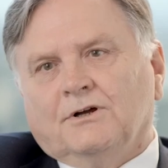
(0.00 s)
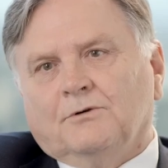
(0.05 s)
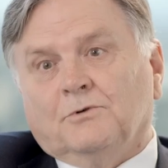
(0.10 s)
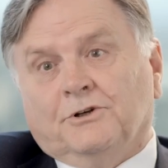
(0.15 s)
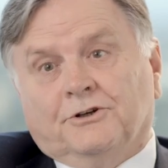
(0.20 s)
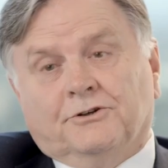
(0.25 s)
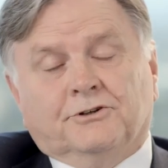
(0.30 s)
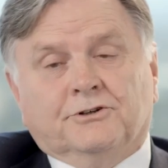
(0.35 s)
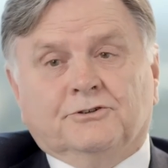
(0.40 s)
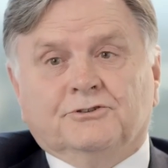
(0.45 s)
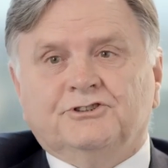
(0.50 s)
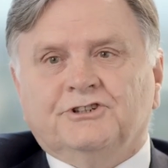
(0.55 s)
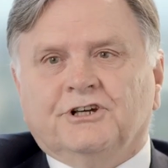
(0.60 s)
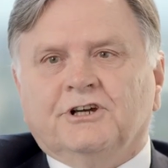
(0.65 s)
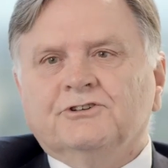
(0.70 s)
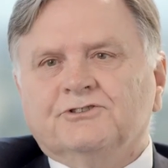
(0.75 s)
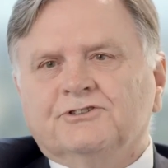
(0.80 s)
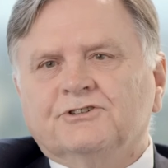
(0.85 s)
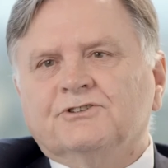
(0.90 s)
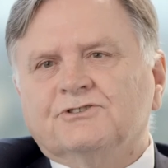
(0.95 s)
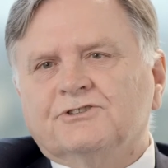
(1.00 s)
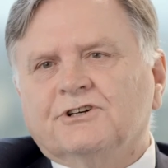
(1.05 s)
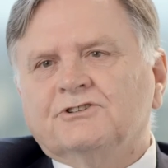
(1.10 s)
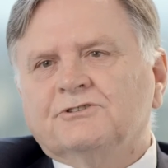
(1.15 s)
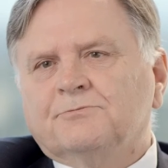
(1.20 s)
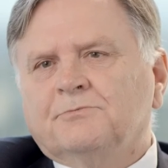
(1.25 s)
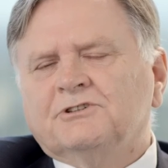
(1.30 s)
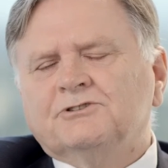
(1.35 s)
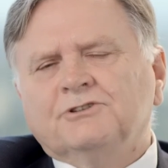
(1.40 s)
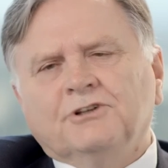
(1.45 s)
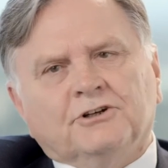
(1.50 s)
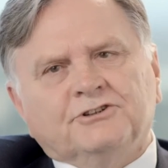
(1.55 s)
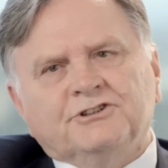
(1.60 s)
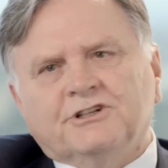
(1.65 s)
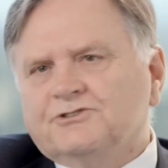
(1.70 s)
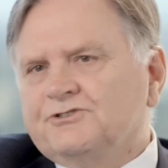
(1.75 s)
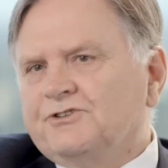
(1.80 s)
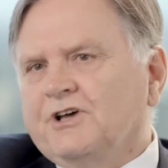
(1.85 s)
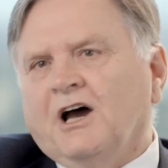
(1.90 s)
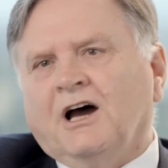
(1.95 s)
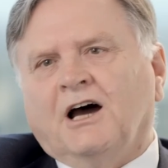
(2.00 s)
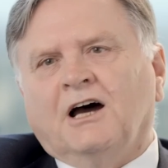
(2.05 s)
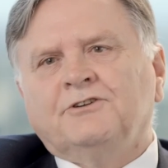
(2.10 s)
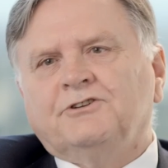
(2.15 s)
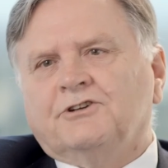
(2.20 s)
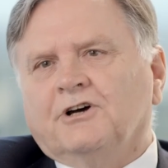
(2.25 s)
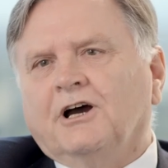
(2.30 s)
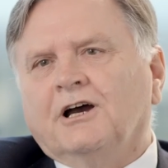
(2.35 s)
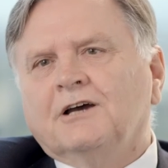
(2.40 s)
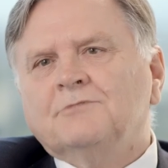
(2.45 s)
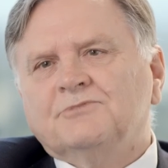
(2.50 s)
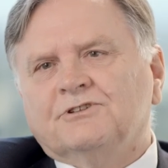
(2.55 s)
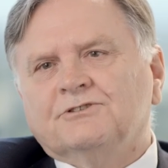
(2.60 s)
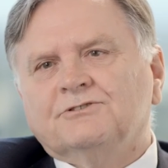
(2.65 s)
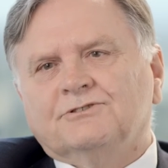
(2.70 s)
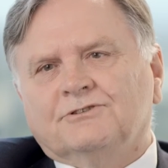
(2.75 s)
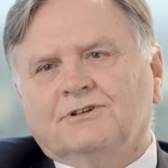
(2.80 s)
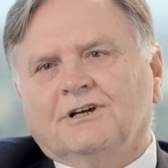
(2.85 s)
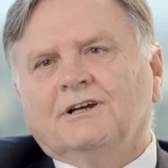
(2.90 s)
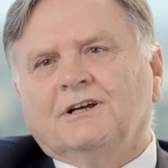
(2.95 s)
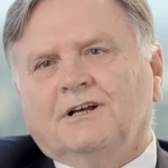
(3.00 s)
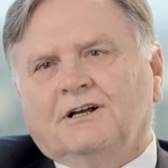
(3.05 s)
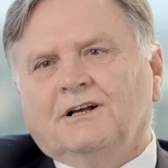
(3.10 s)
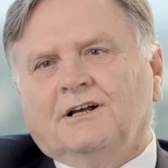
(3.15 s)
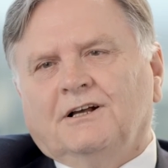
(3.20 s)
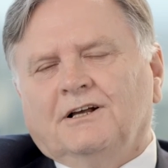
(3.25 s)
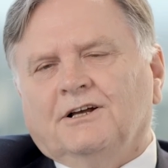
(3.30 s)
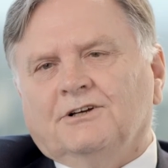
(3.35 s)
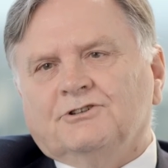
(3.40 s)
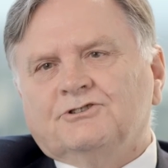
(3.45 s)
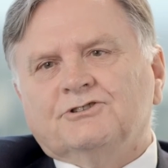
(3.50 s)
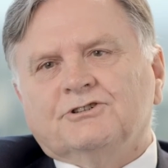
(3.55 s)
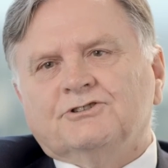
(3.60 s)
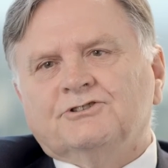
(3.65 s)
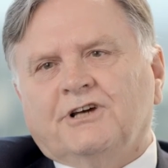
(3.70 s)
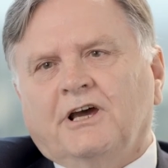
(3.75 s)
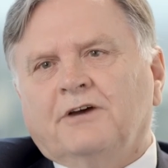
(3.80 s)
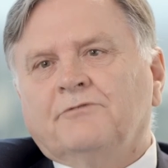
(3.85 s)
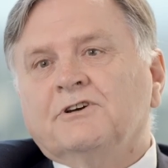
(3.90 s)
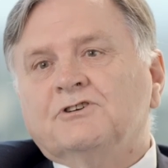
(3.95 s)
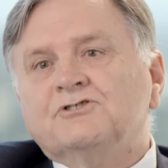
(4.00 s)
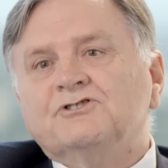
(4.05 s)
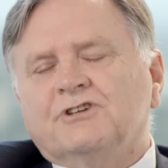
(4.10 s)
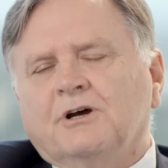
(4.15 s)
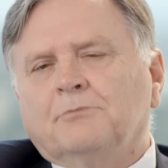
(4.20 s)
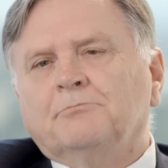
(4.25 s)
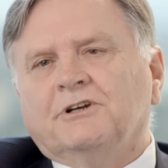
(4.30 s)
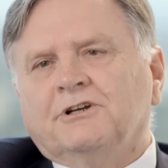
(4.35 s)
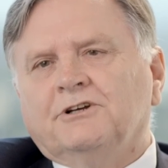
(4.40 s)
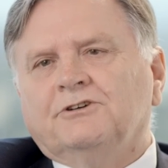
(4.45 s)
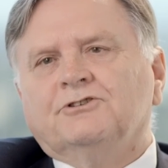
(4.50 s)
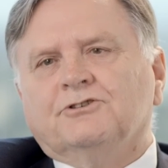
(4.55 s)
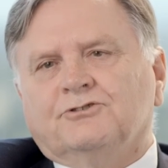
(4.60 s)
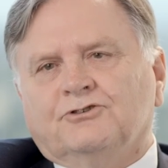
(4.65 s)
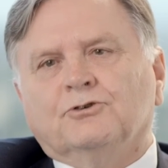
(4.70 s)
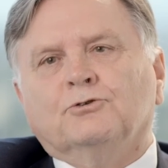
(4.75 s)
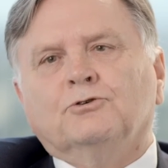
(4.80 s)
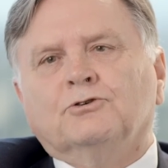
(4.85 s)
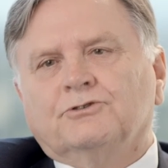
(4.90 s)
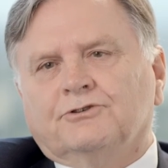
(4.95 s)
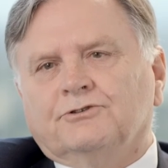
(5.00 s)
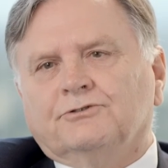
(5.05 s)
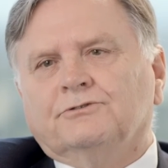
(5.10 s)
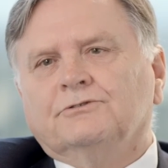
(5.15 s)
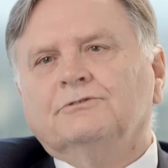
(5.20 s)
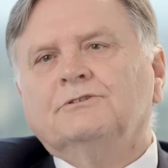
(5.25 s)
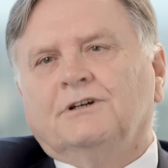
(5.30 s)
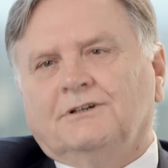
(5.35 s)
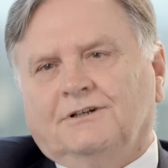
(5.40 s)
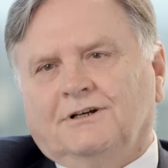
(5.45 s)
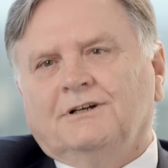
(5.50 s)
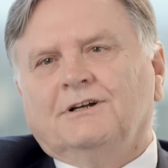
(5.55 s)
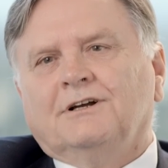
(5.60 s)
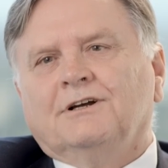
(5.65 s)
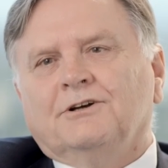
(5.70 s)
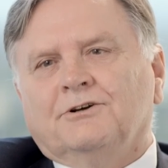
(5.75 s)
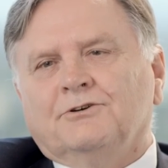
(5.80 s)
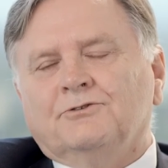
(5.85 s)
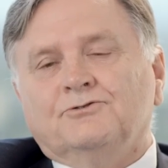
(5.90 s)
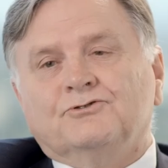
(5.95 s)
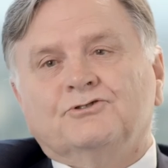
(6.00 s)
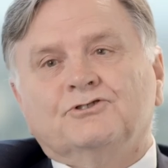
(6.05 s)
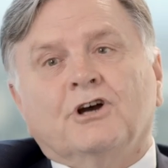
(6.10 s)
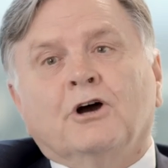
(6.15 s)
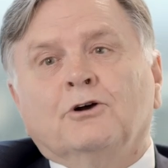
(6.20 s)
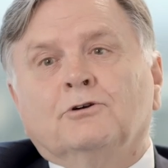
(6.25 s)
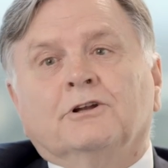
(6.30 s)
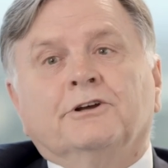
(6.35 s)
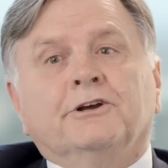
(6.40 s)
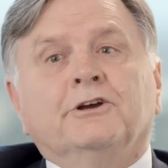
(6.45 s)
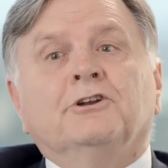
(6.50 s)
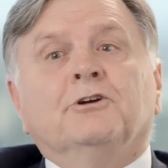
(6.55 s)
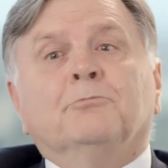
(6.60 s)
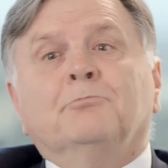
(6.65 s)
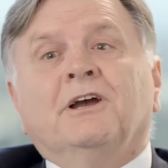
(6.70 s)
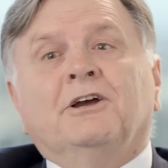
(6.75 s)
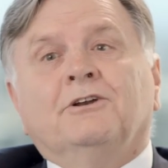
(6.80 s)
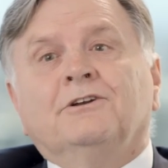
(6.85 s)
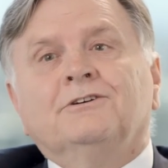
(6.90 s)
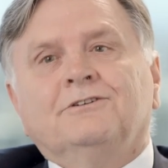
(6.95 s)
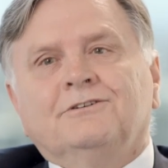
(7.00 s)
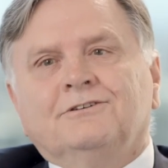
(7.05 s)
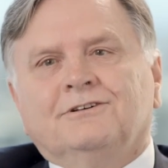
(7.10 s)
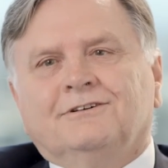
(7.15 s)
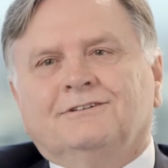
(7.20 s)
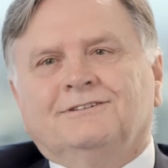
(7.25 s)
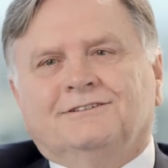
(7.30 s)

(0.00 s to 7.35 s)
We do share success, but it's not just the hard times, it's just having somebody to talk to who's totally independent.